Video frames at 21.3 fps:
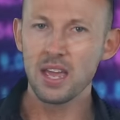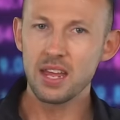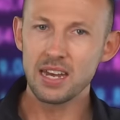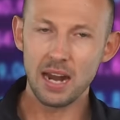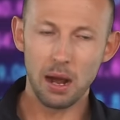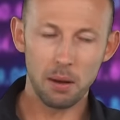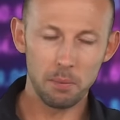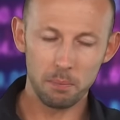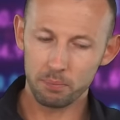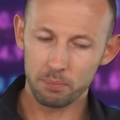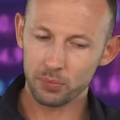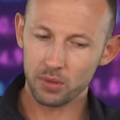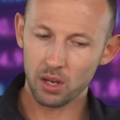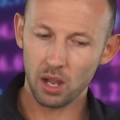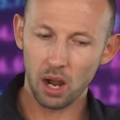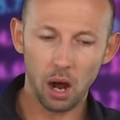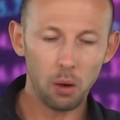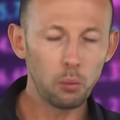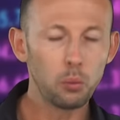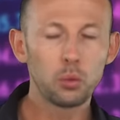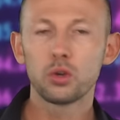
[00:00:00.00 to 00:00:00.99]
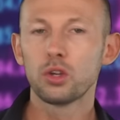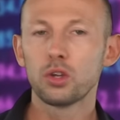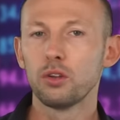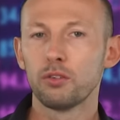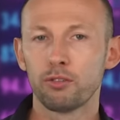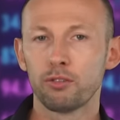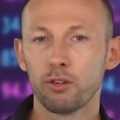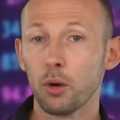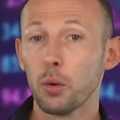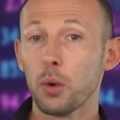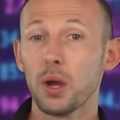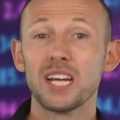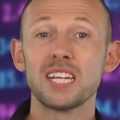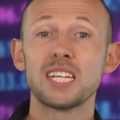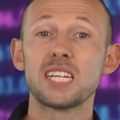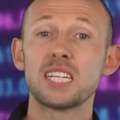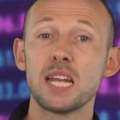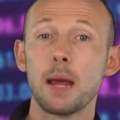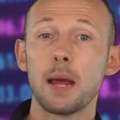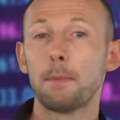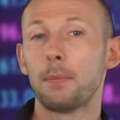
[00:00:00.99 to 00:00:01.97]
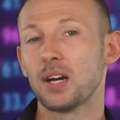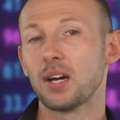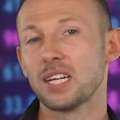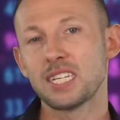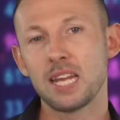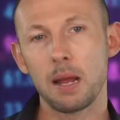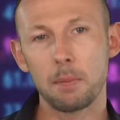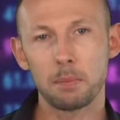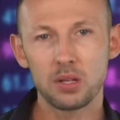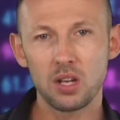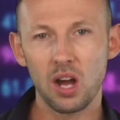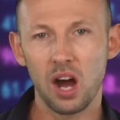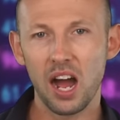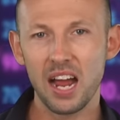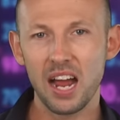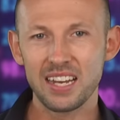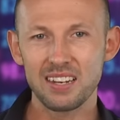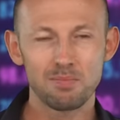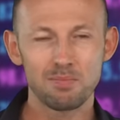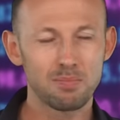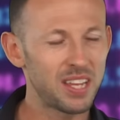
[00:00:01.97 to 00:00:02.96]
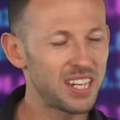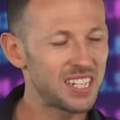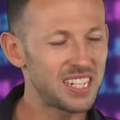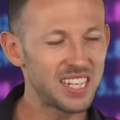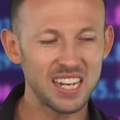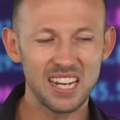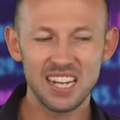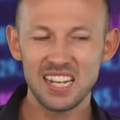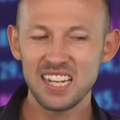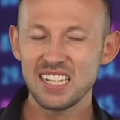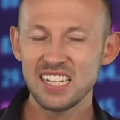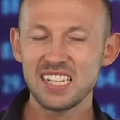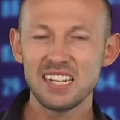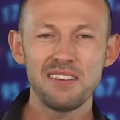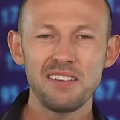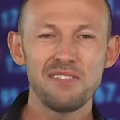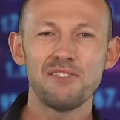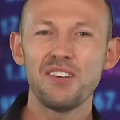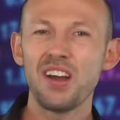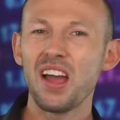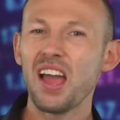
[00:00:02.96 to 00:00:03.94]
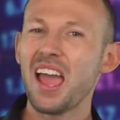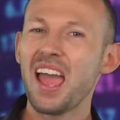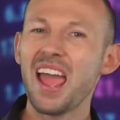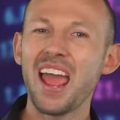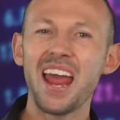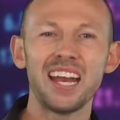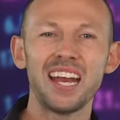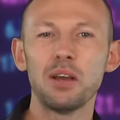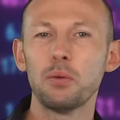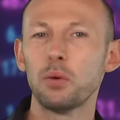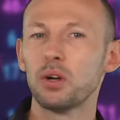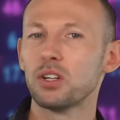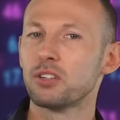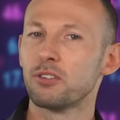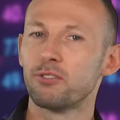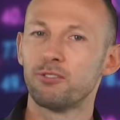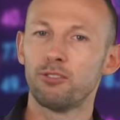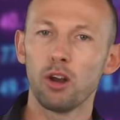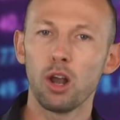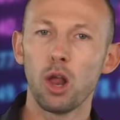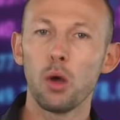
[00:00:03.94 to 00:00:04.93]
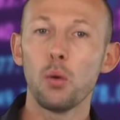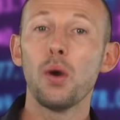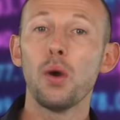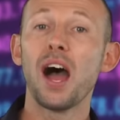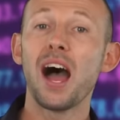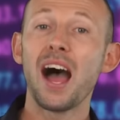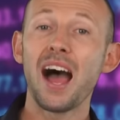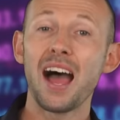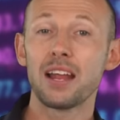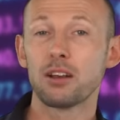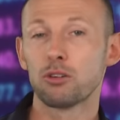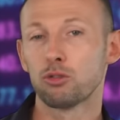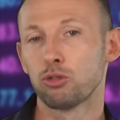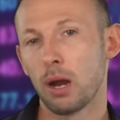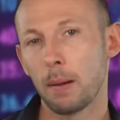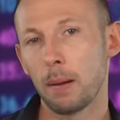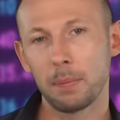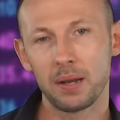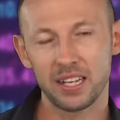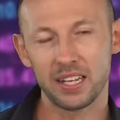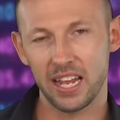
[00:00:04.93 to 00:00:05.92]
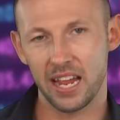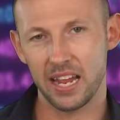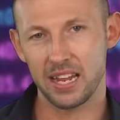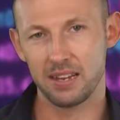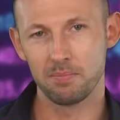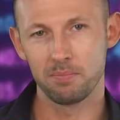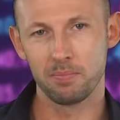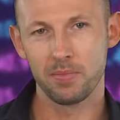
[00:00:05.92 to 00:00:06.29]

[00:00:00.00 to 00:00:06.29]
Now, I will walk you through a step by step guide that's easy for anyone to follow and replicate.